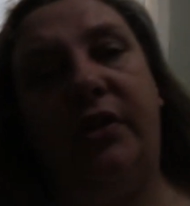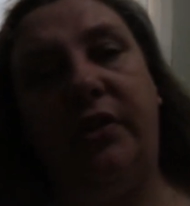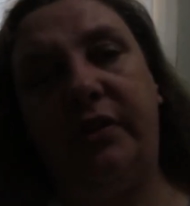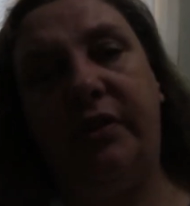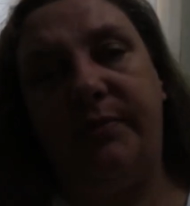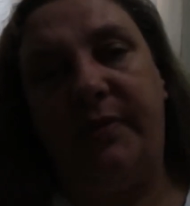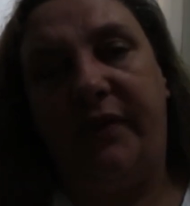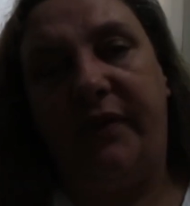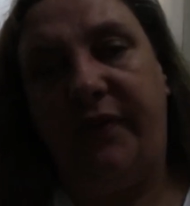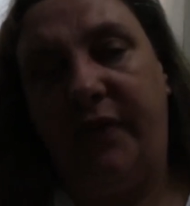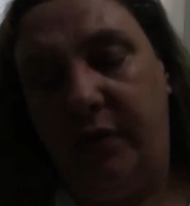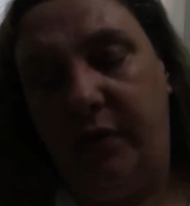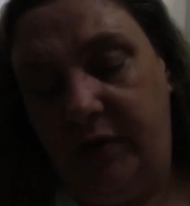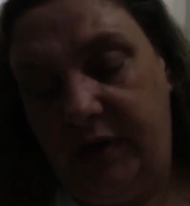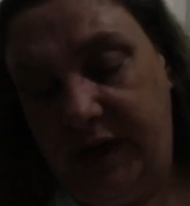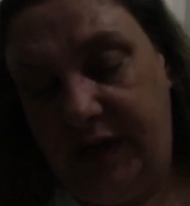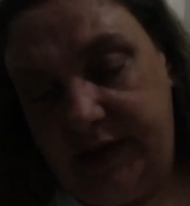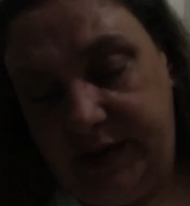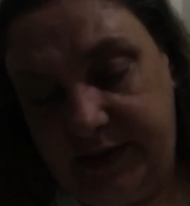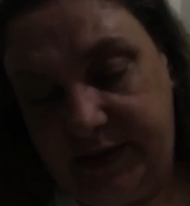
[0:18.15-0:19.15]
got my phone
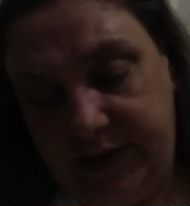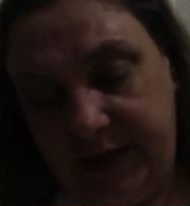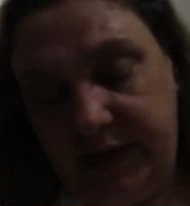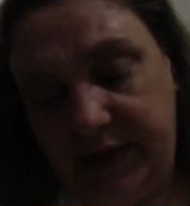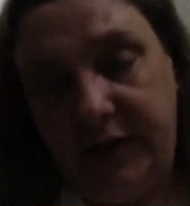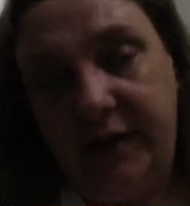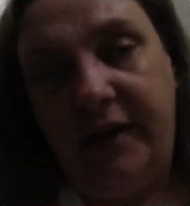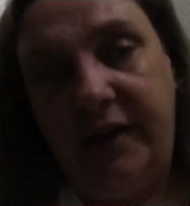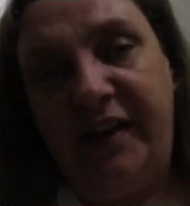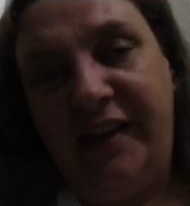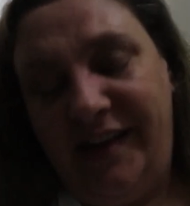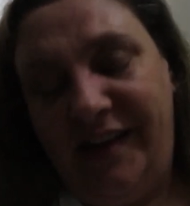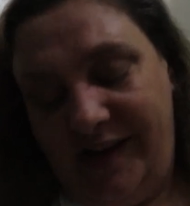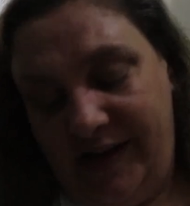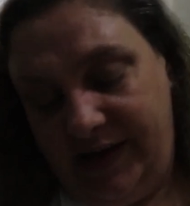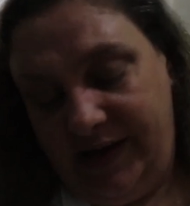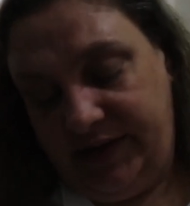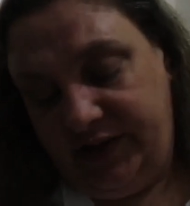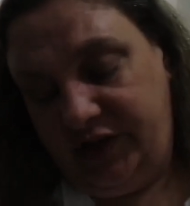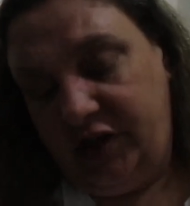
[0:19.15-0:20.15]
handy.
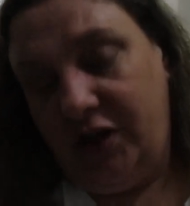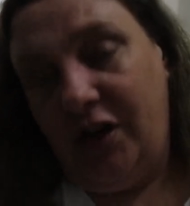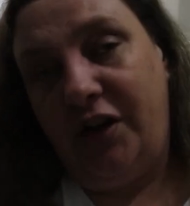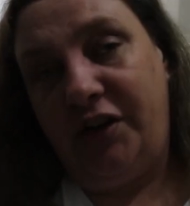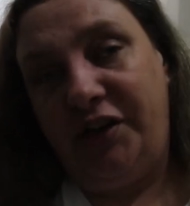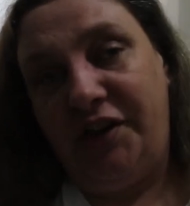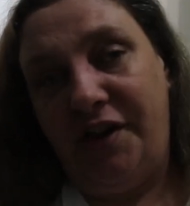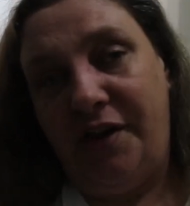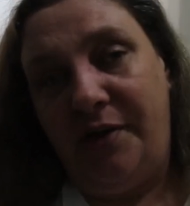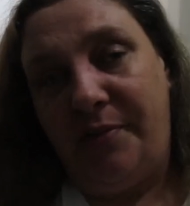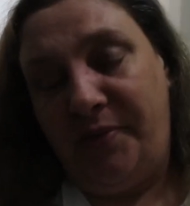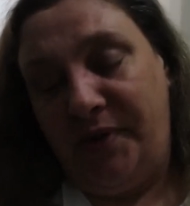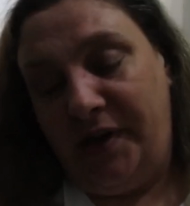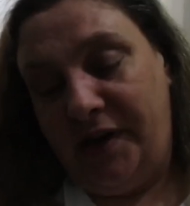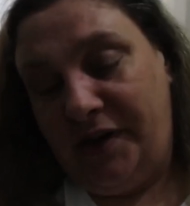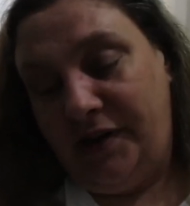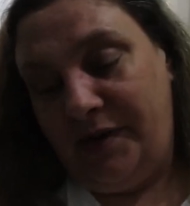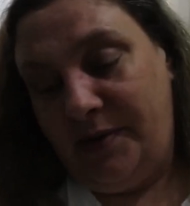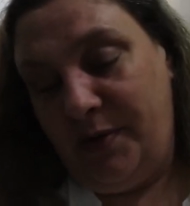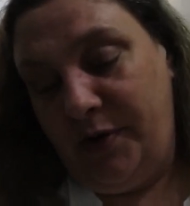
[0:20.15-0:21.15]
It's charging up
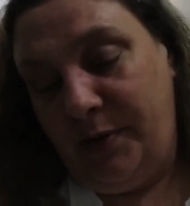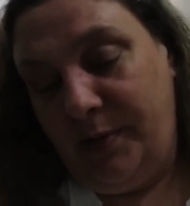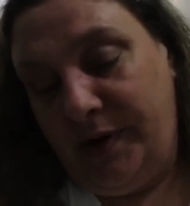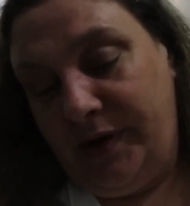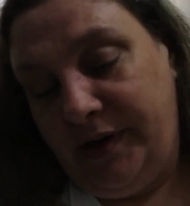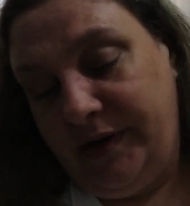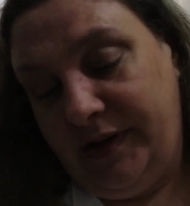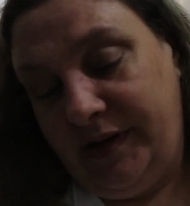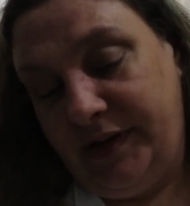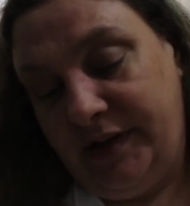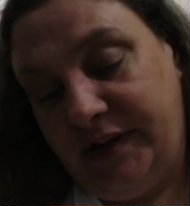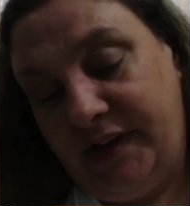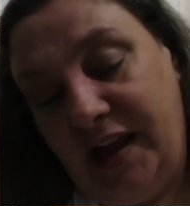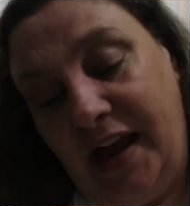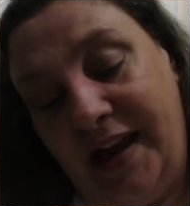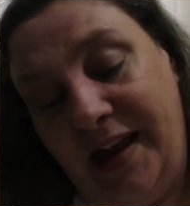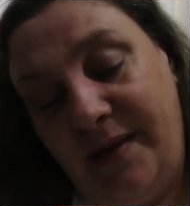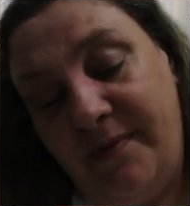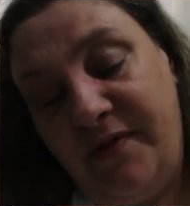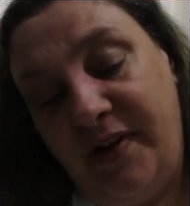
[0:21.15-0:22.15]
at the moment because
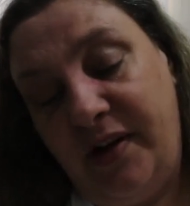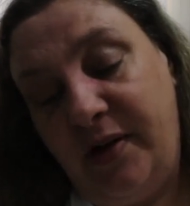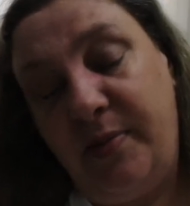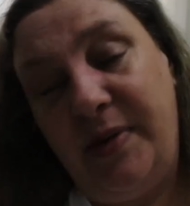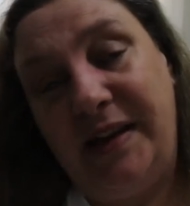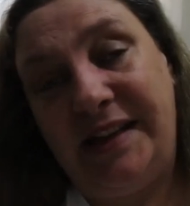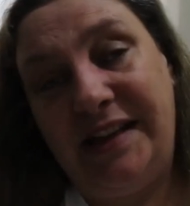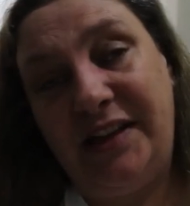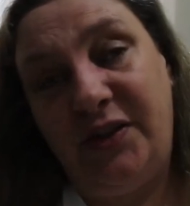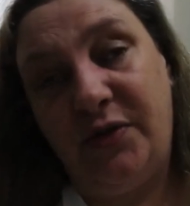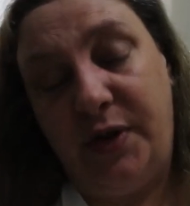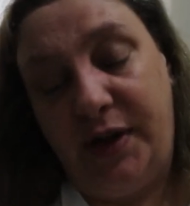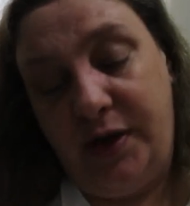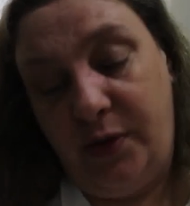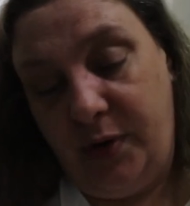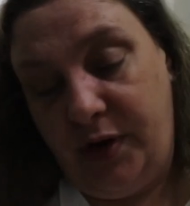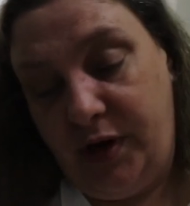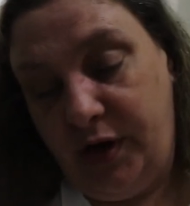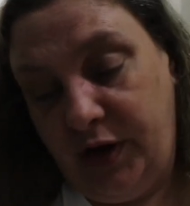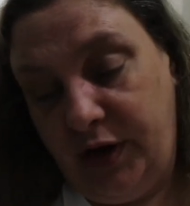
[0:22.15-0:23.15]
I am very busy trying to
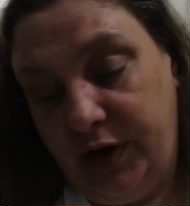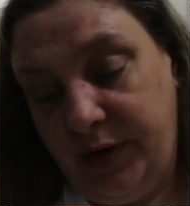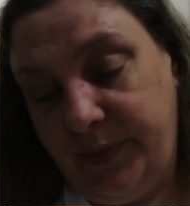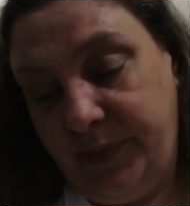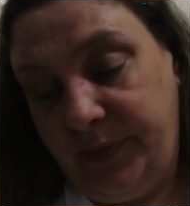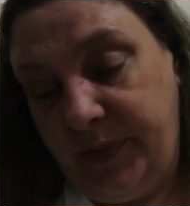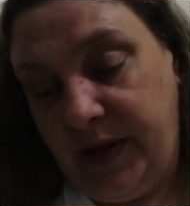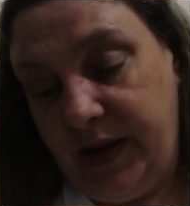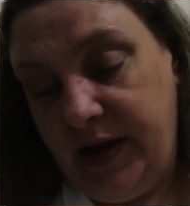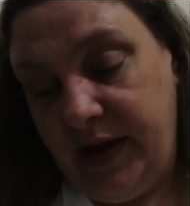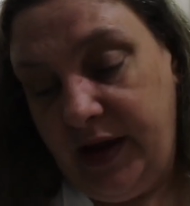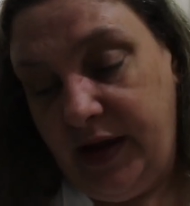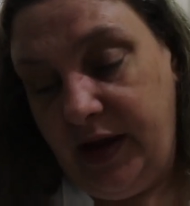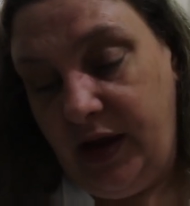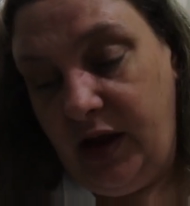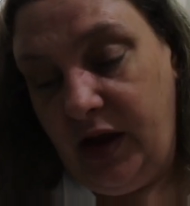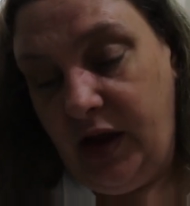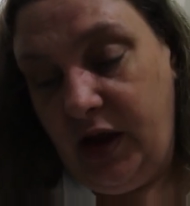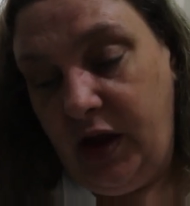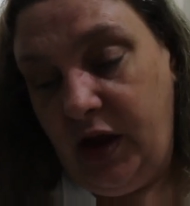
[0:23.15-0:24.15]
work.
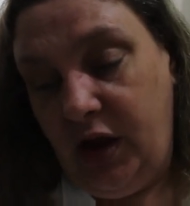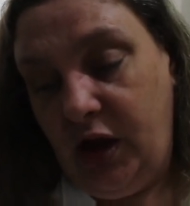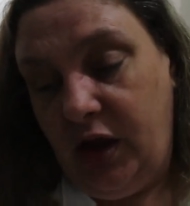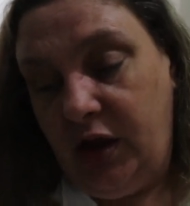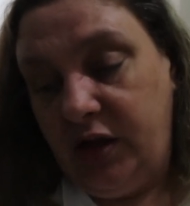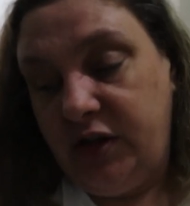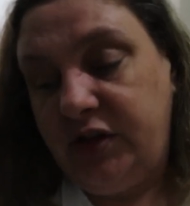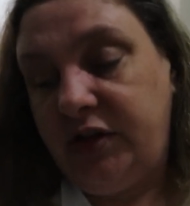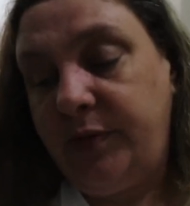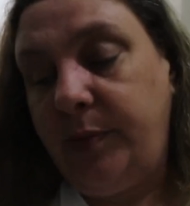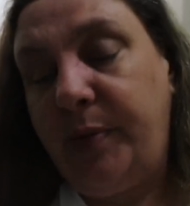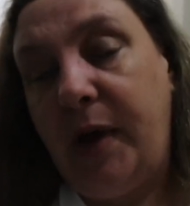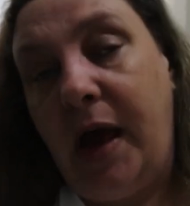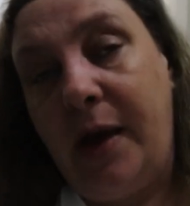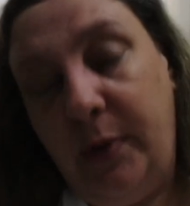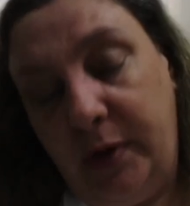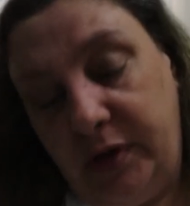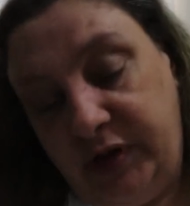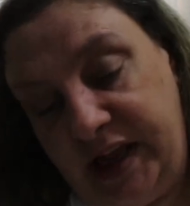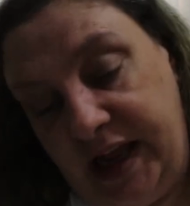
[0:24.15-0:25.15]
So, but I
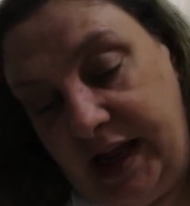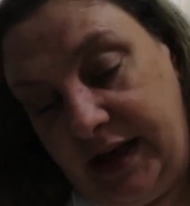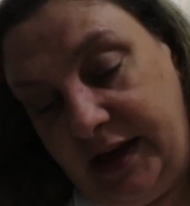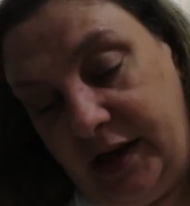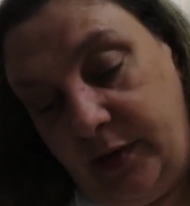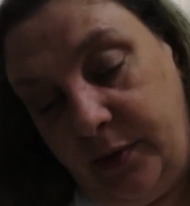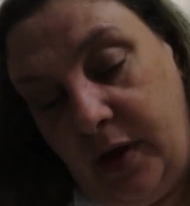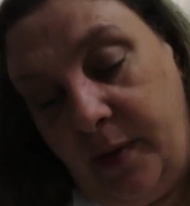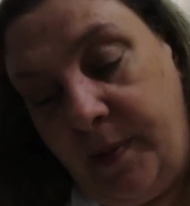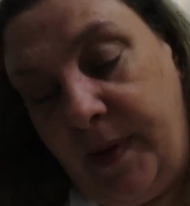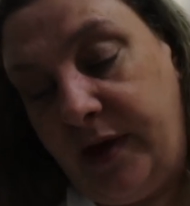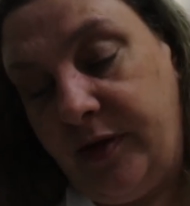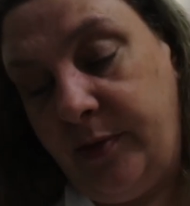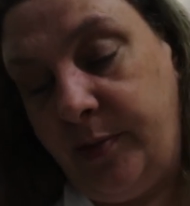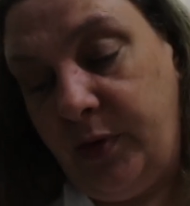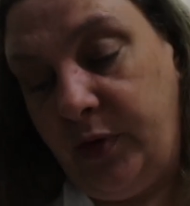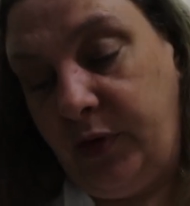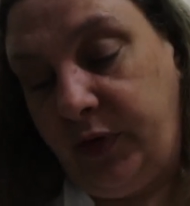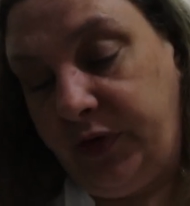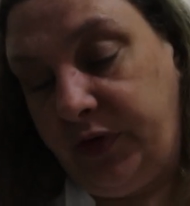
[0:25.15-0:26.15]
will tell you about the
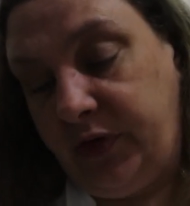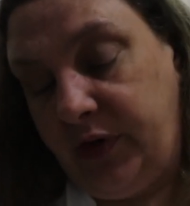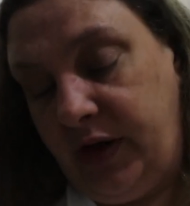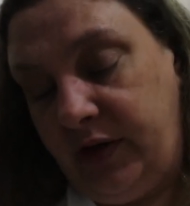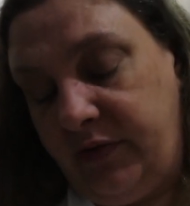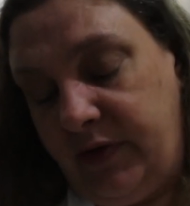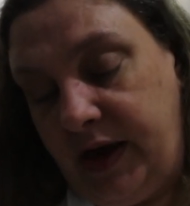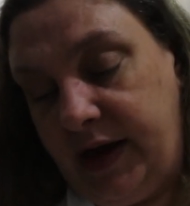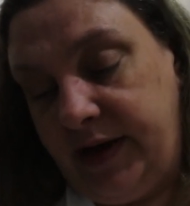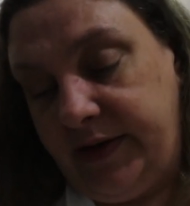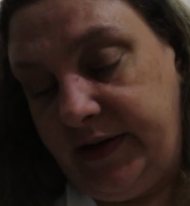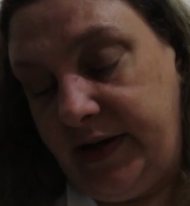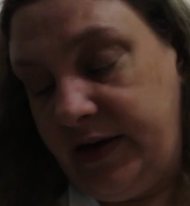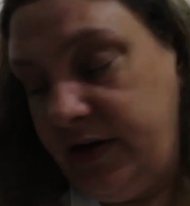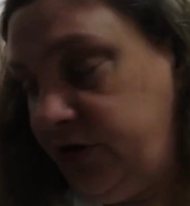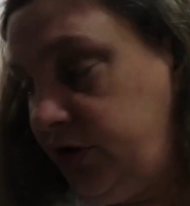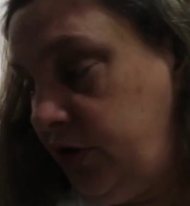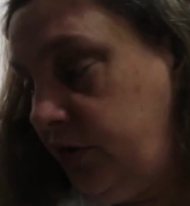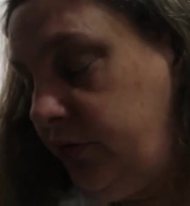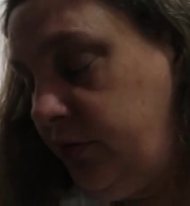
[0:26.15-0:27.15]
books I read
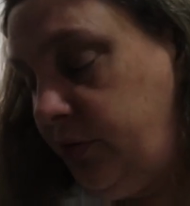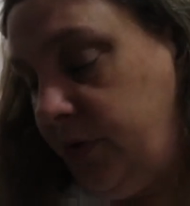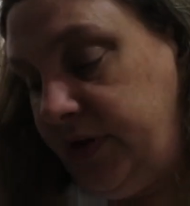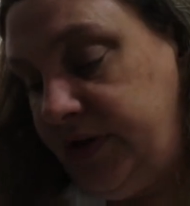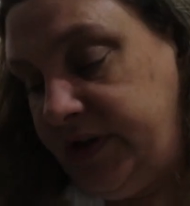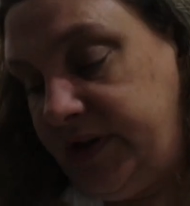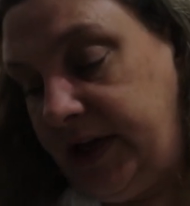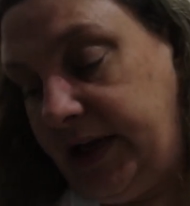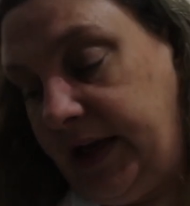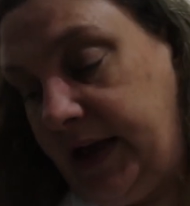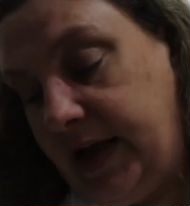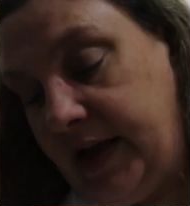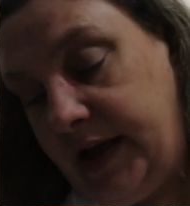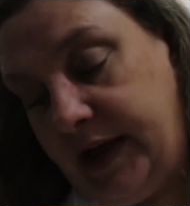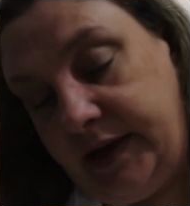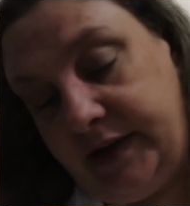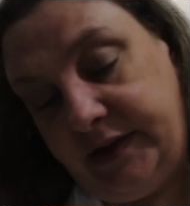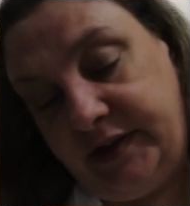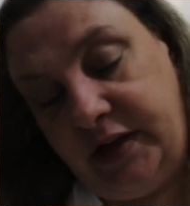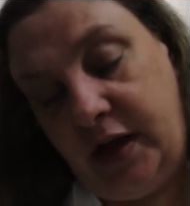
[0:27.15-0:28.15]
and show the ones I
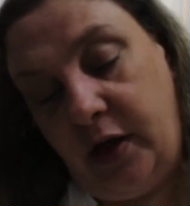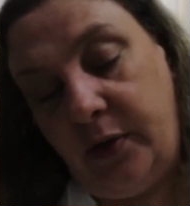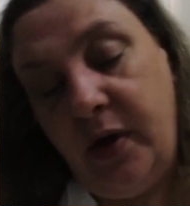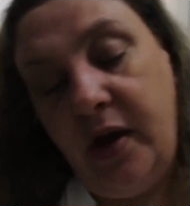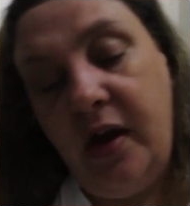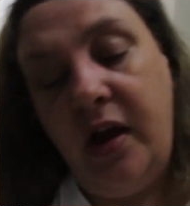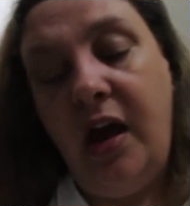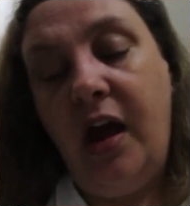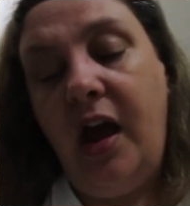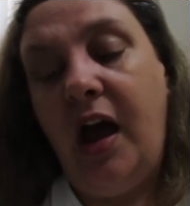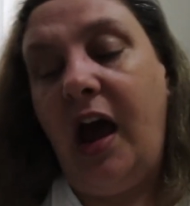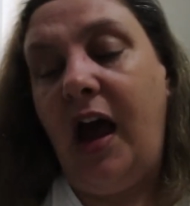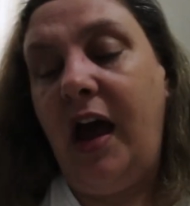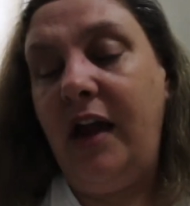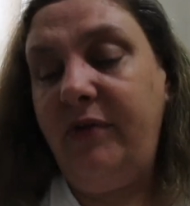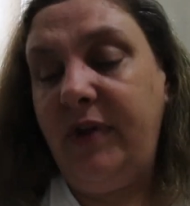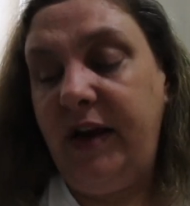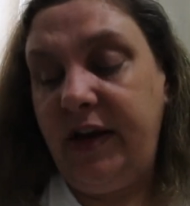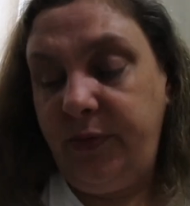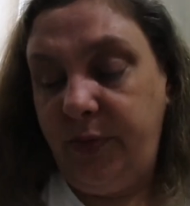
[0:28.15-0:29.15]
can. So
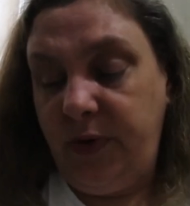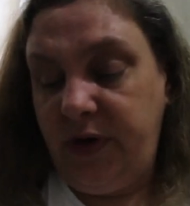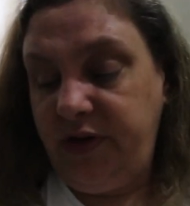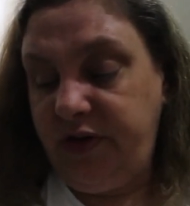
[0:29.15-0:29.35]
I read